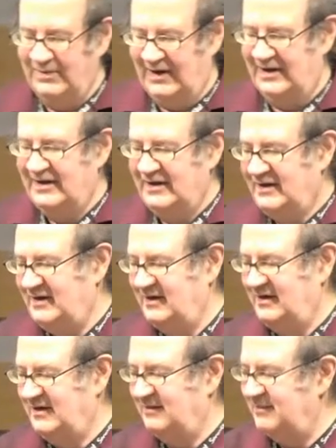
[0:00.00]
but
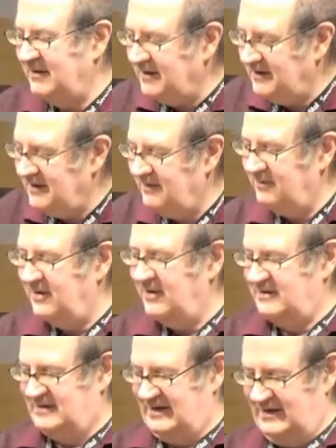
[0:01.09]
you're in a new
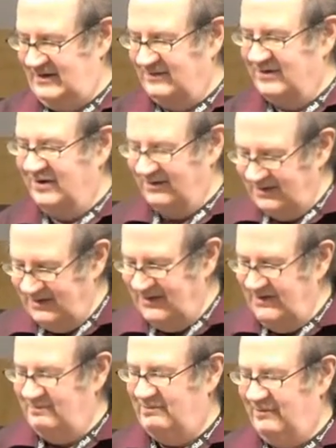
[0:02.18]
world here. You've got
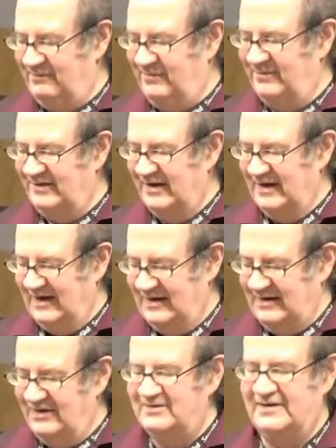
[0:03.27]
new problems
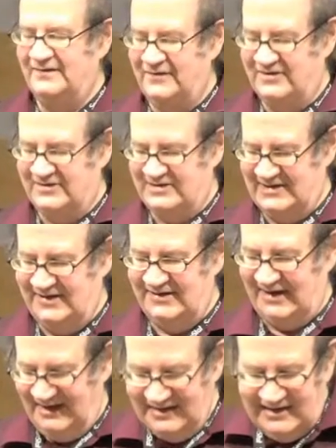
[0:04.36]
and new difficulties,
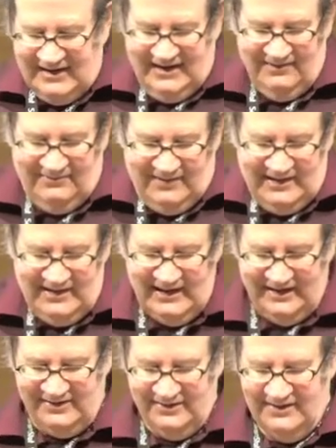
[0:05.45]
and really
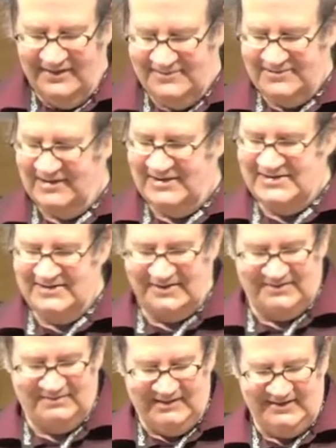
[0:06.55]
that's all I'm trying to
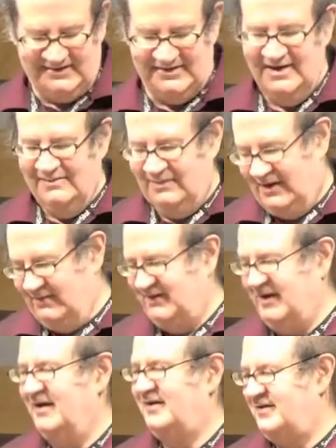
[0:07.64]
express. But I was
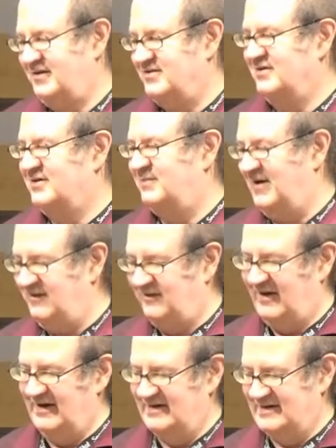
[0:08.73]
asked to talk about
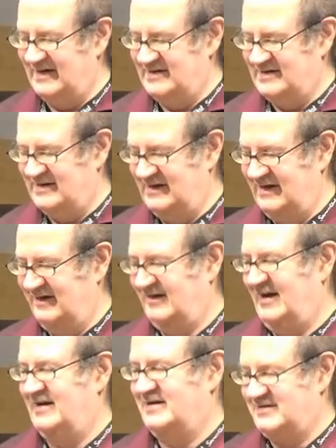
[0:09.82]
validation in this
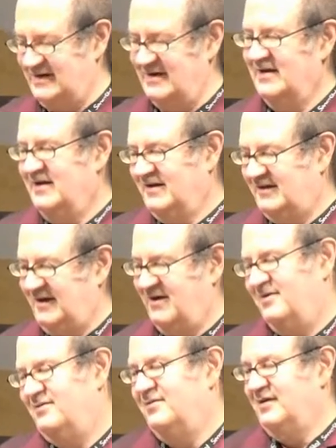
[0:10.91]
lecture,
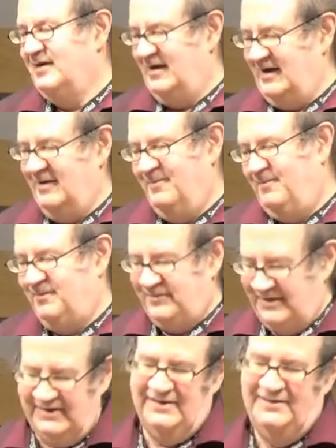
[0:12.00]
so
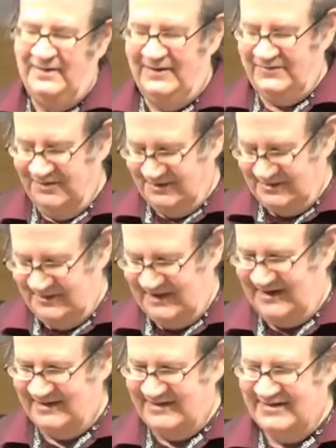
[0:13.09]
this is what I've talked
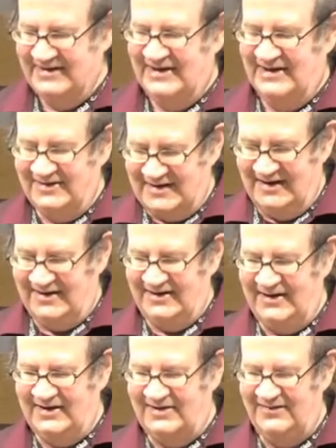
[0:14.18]
about. Okay,
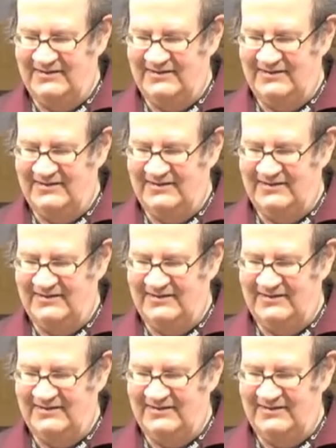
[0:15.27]
thank you